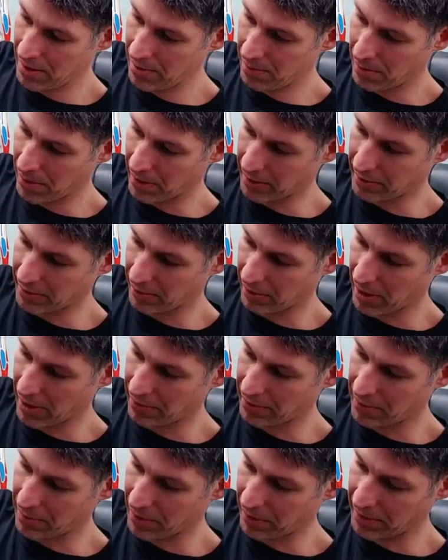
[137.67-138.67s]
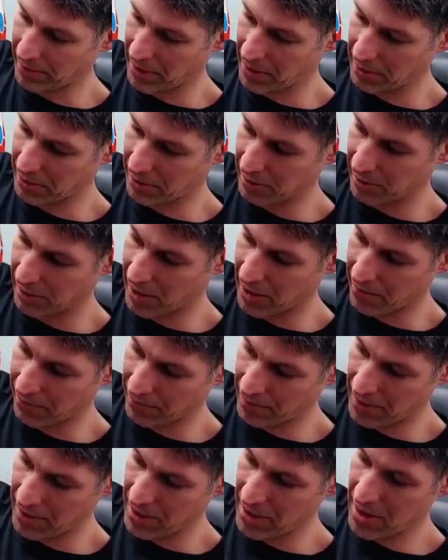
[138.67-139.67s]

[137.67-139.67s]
but I still have some extension left.